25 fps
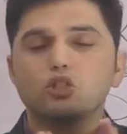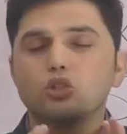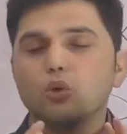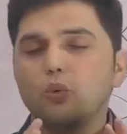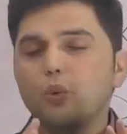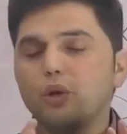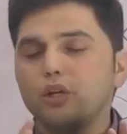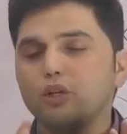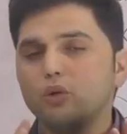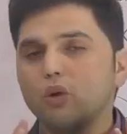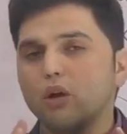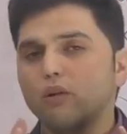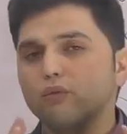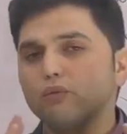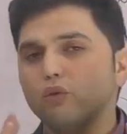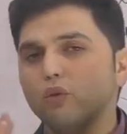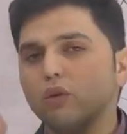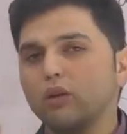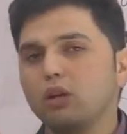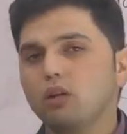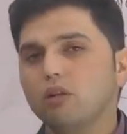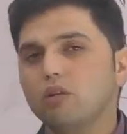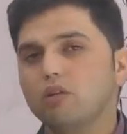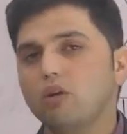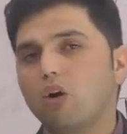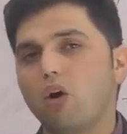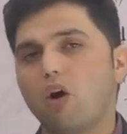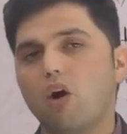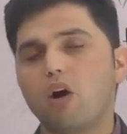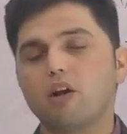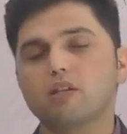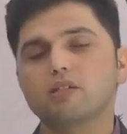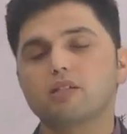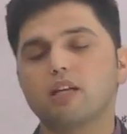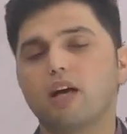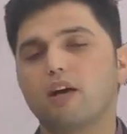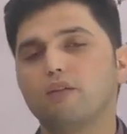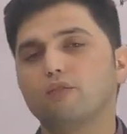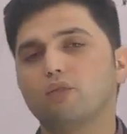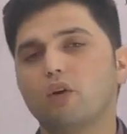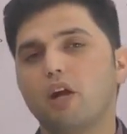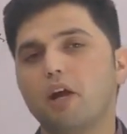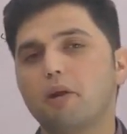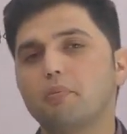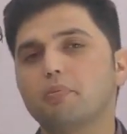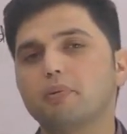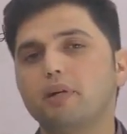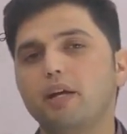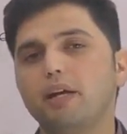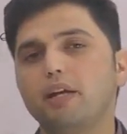So when your vocal cords are
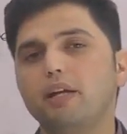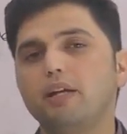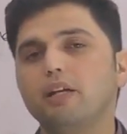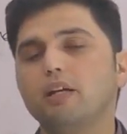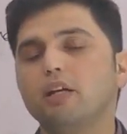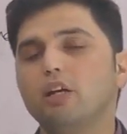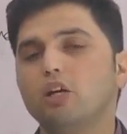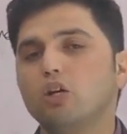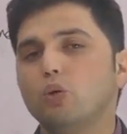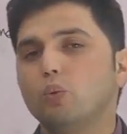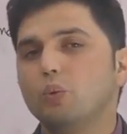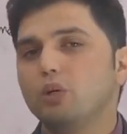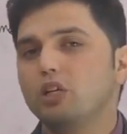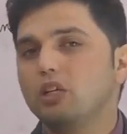vibrating,